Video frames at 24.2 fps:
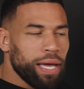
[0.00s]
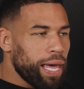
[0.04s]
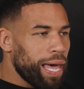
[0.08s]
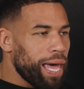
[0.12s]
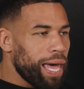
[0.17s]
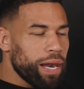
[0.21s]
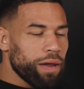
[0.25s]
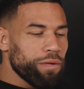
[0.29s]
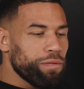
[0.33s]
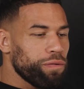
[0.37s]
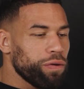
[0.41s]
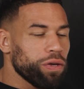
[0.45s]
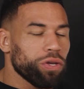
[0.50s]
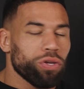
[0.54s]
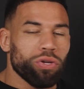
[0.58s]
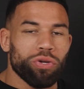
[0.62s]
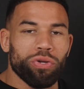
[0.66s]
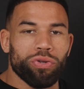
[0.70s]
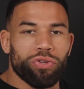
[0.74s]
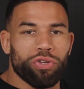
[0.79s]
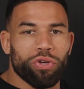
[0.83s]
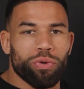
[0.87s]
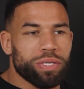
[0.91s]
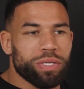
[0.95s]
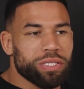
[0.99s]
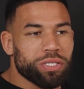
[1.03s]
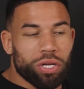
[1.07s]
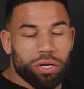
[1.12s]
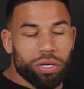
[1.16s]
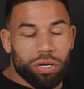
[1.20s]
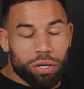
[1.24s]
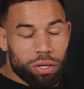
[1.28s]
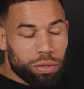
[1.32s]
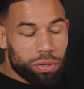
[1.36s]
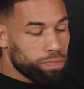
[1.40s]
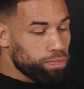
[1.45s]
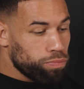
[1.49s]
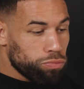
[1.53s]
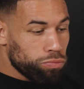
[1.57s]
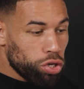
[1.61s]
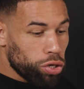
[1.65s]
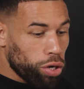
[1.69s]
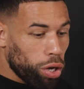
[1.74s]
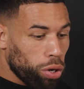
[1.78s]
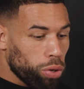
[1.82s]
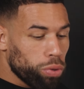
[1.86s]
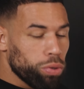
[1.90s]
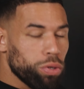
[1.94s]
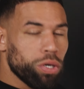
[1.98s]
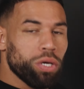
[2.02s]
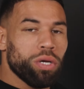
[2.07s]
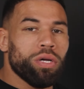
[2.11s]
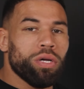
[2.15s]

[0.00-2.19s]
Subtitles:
Anything you do is gonna, you know,